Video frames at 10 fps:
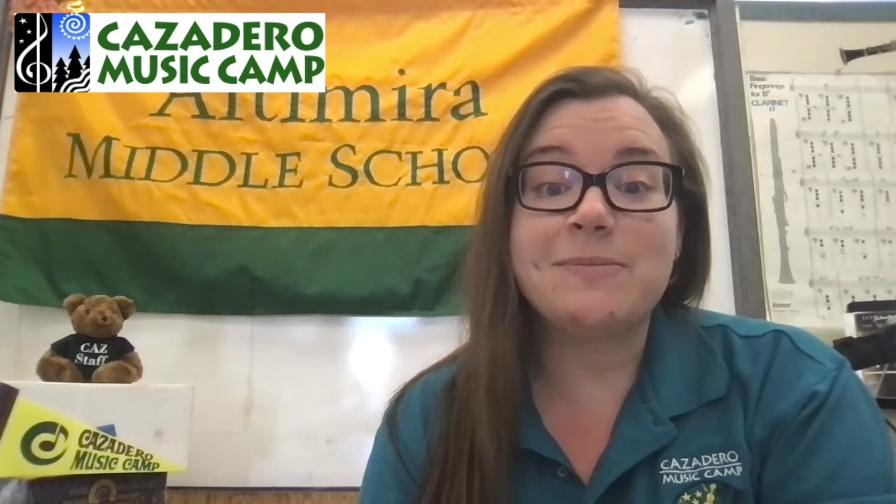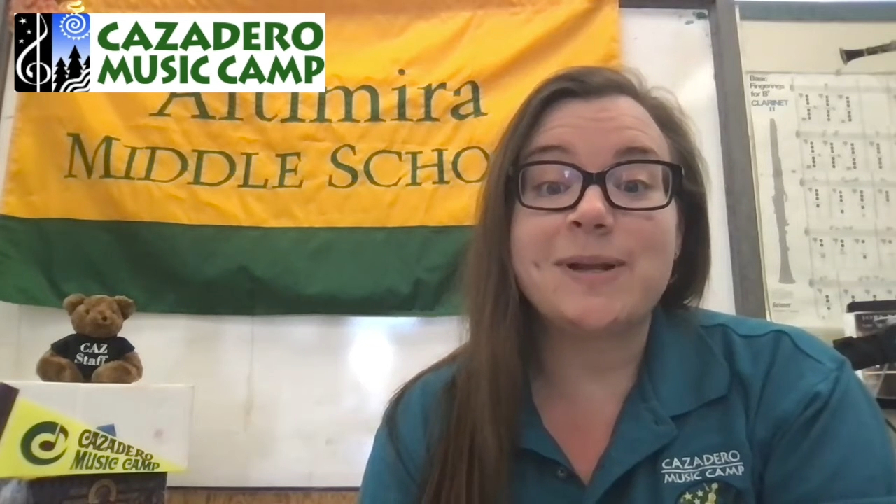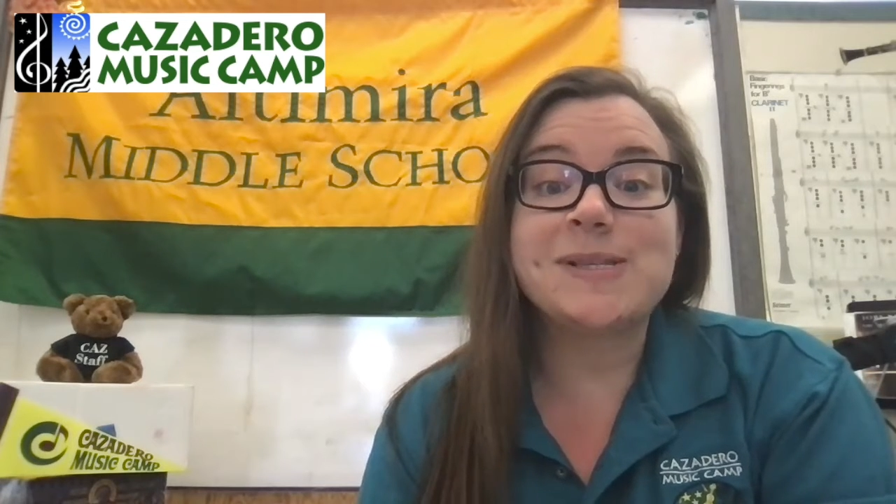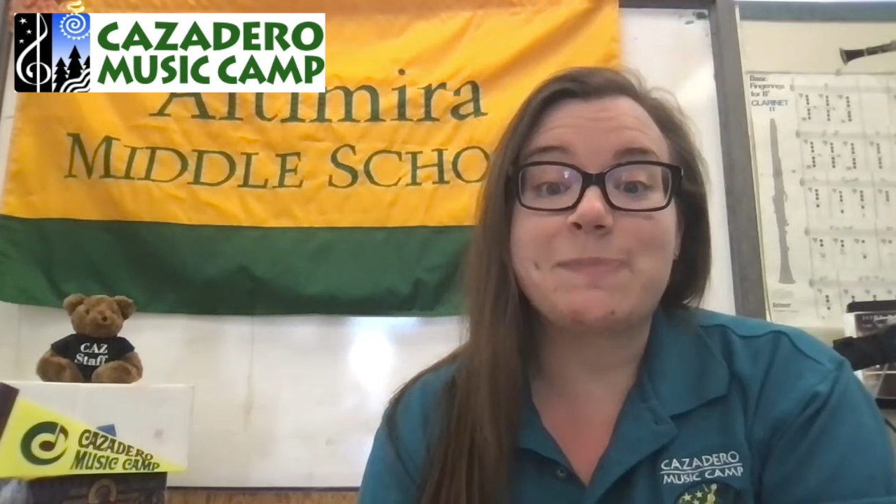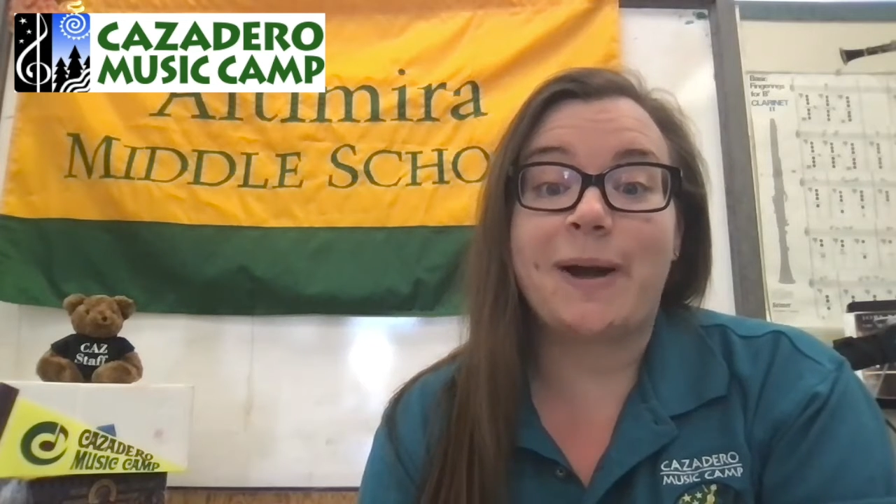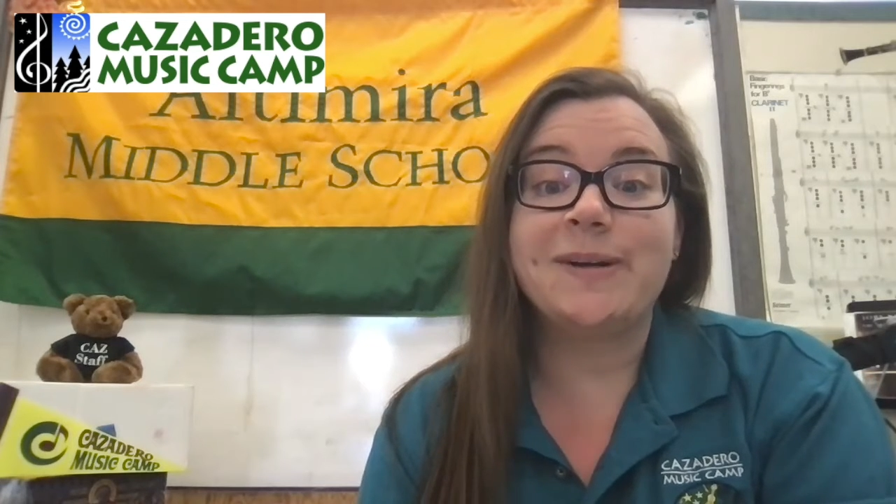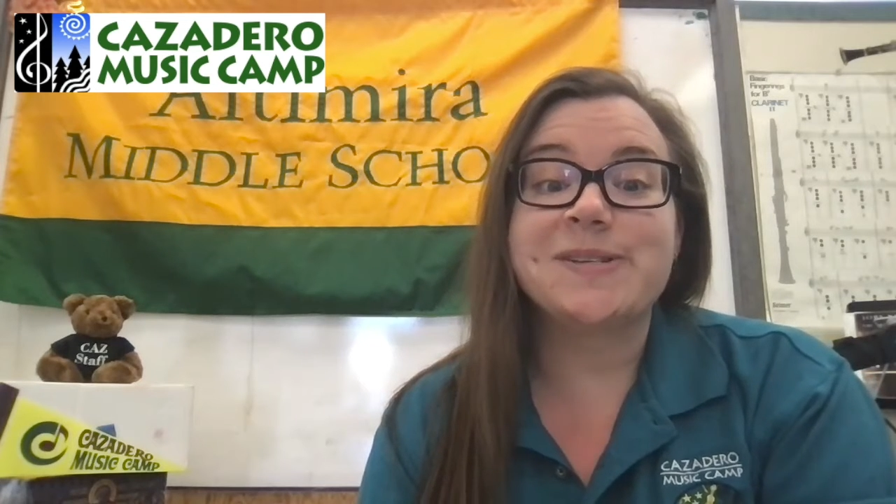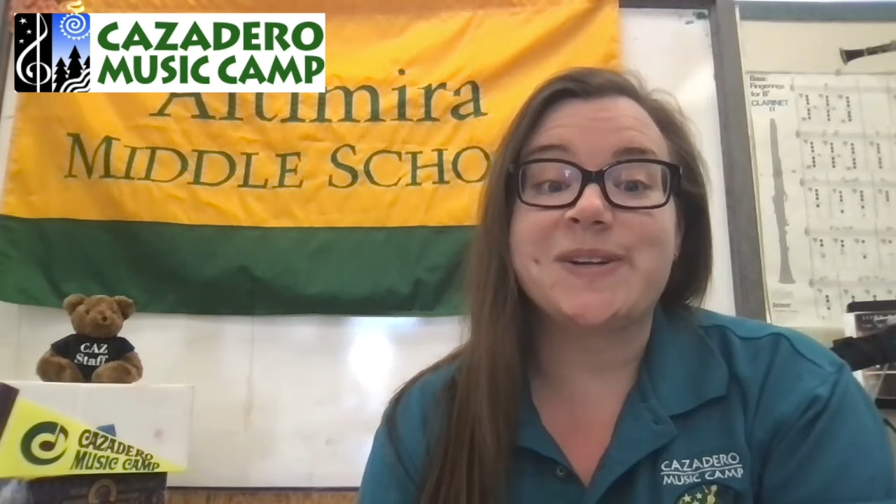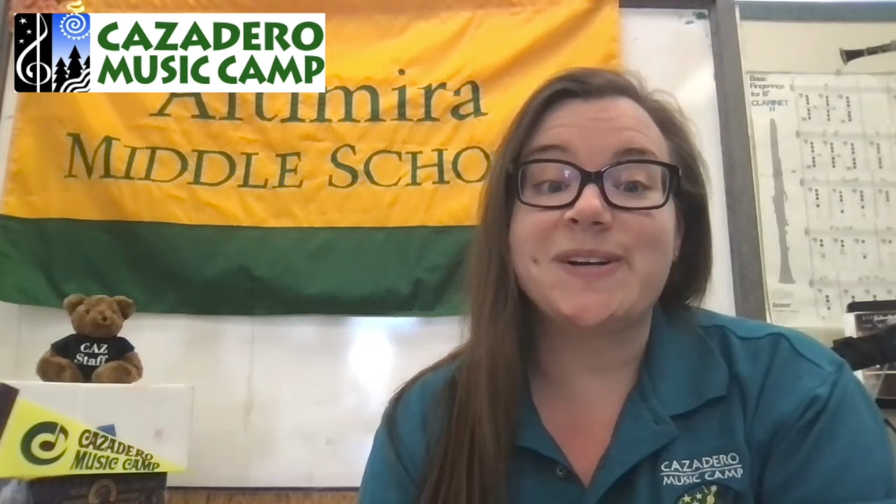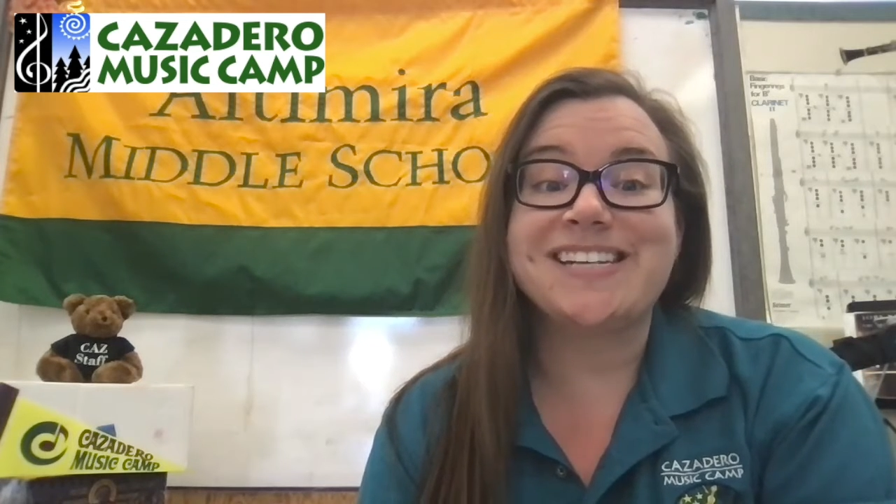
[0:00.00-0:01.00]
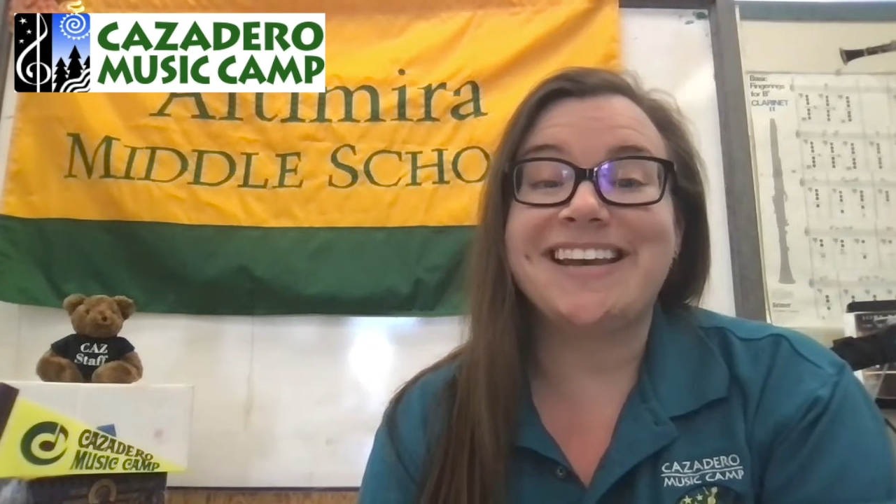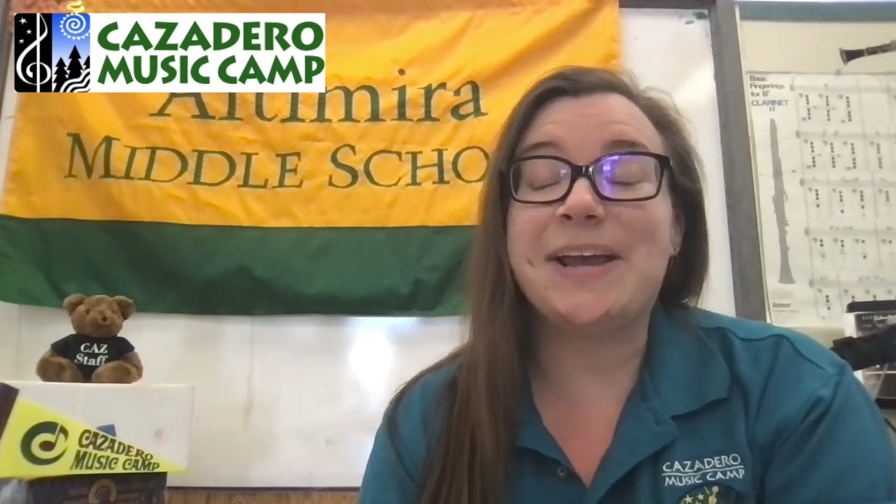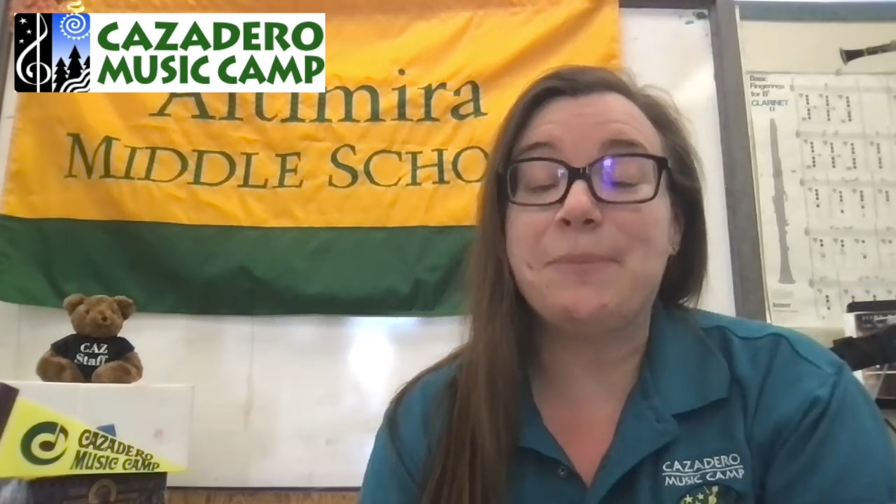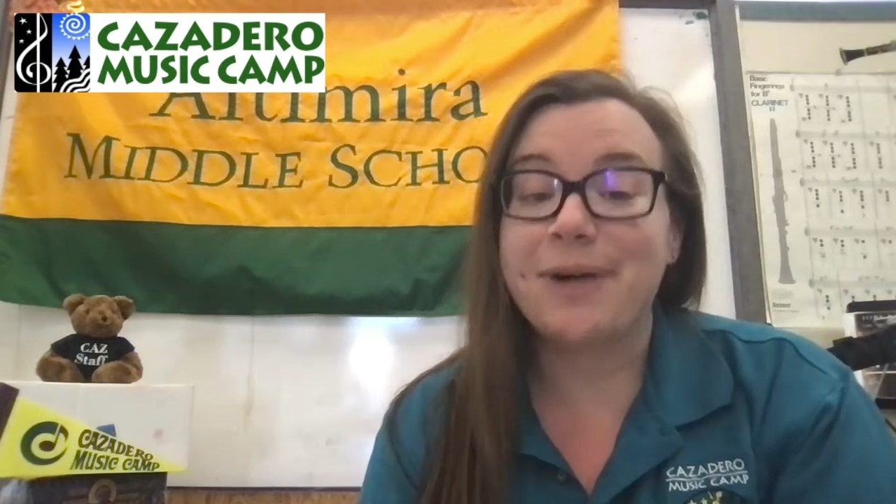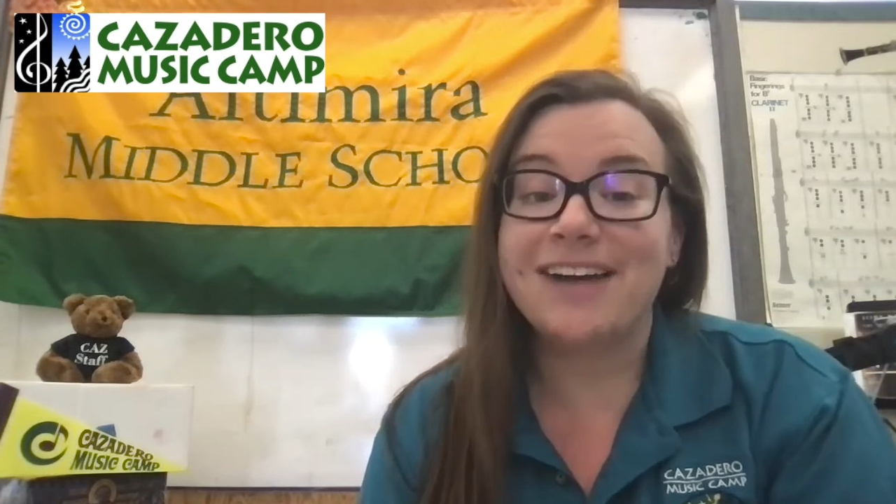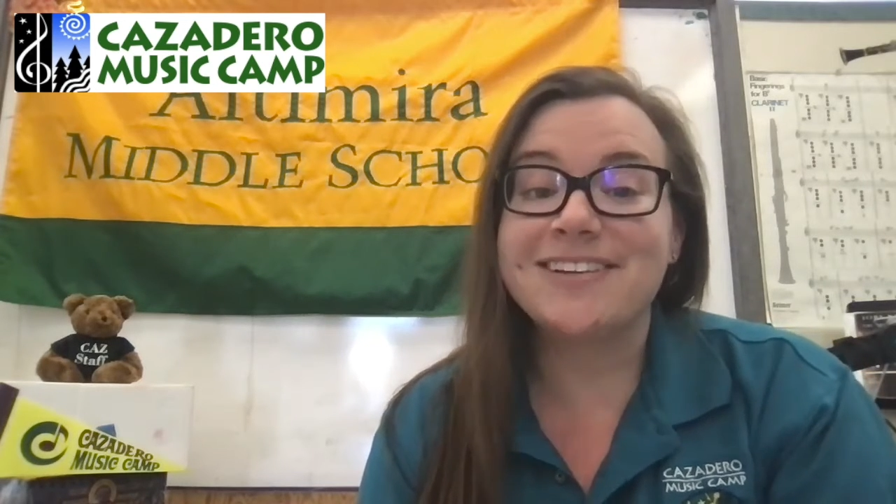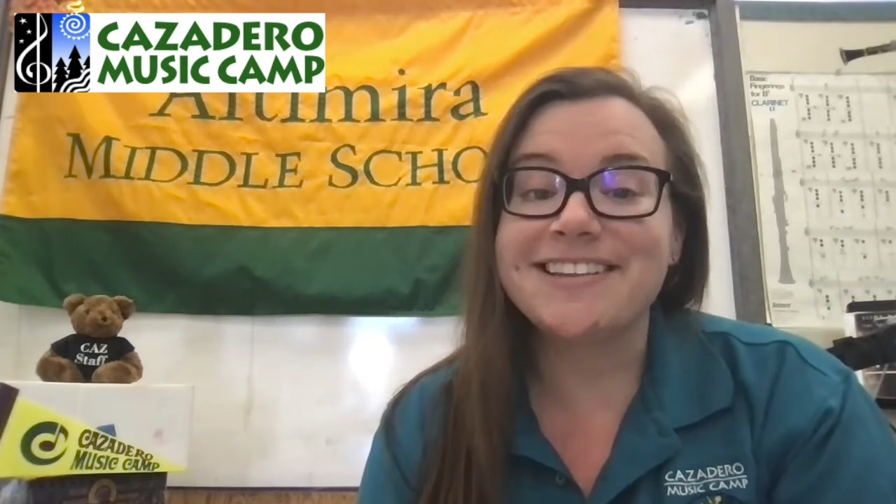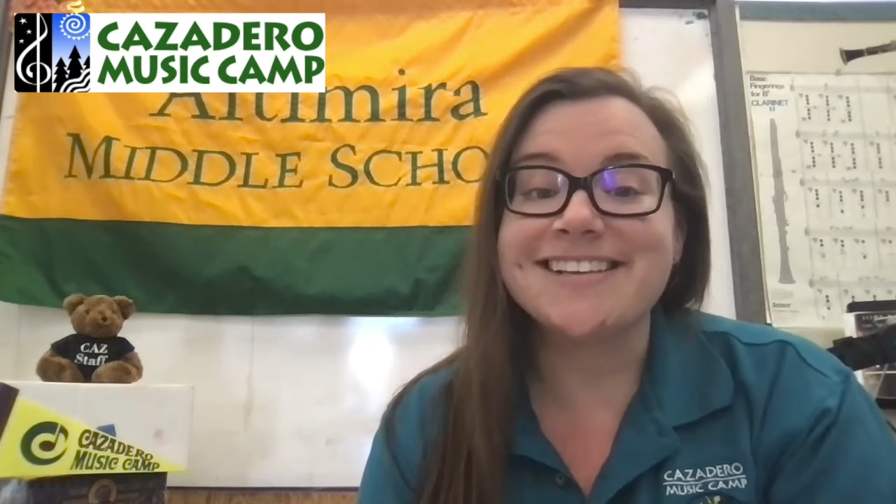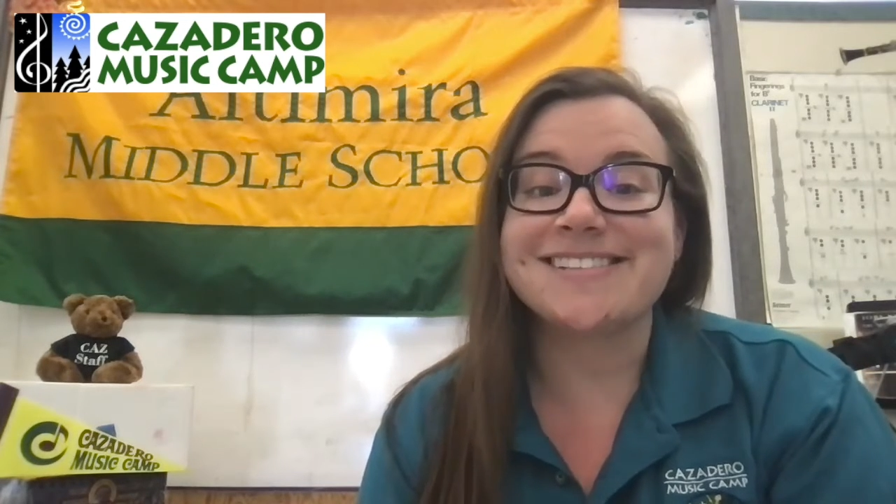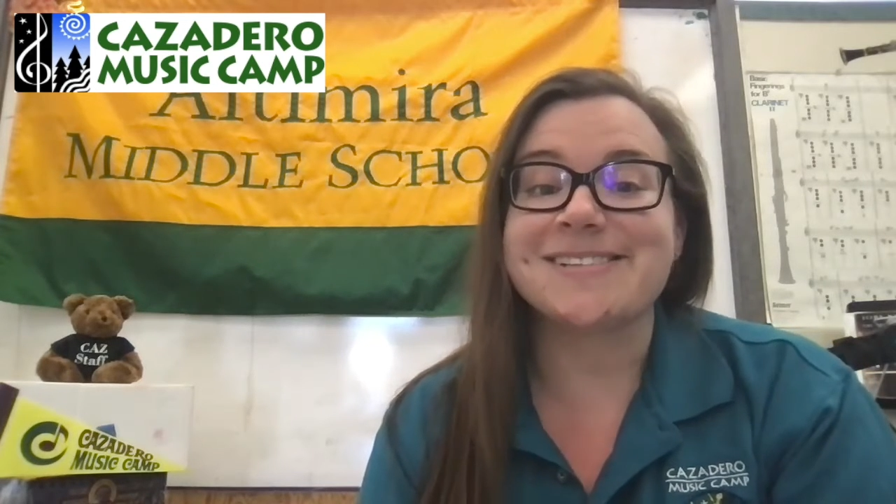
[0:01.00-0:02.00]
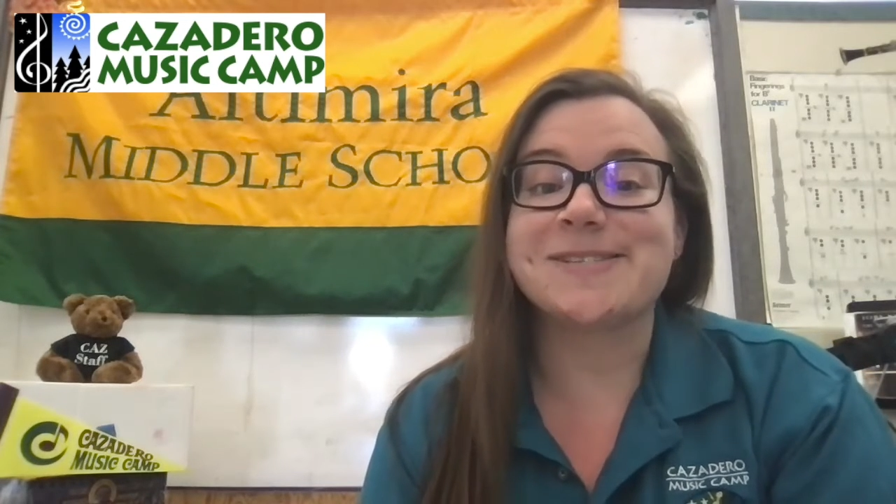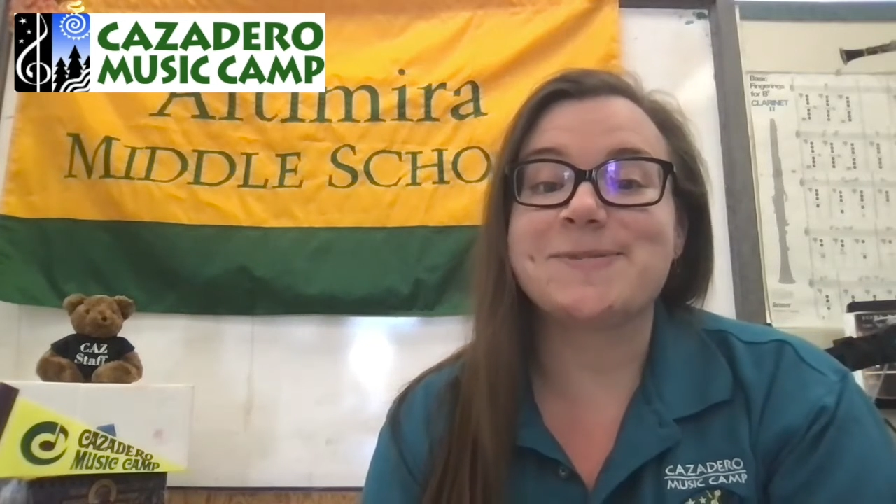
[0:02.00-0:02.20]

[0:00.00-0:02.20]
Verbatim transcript: been inspired to start taking private lessons,